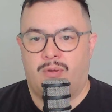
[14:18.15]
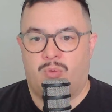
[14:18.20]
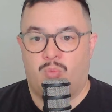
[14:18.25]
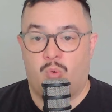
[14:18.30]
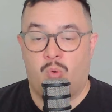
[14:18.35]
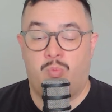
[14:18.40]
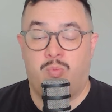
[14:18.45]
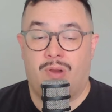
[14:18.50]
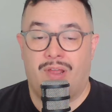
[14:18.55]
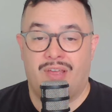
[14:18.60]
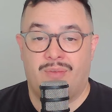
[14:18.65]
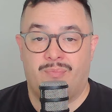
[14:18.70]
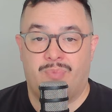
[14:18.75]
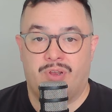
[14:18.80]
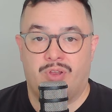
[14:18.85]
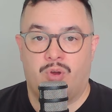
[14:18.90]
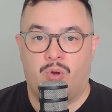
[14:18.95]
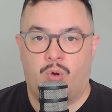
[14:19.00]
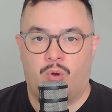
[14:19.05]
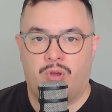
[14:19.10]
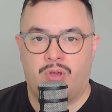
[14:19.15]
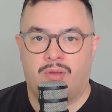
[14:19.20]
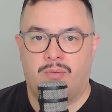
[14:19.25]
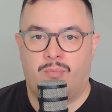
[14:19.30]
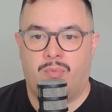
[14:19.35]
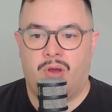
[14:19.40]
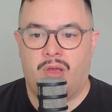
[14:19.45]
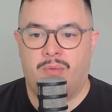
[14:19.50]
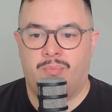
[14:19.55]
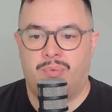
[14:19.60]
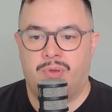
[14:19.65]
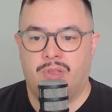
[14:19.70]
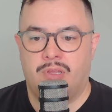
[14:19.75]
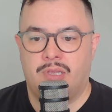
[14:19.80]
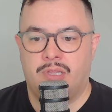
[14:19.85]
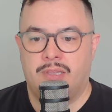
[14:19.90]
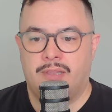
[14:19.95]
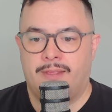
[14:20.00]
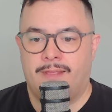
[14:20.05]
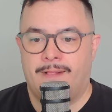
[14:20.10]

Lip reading: Will play a bit of hooker, in my opinion,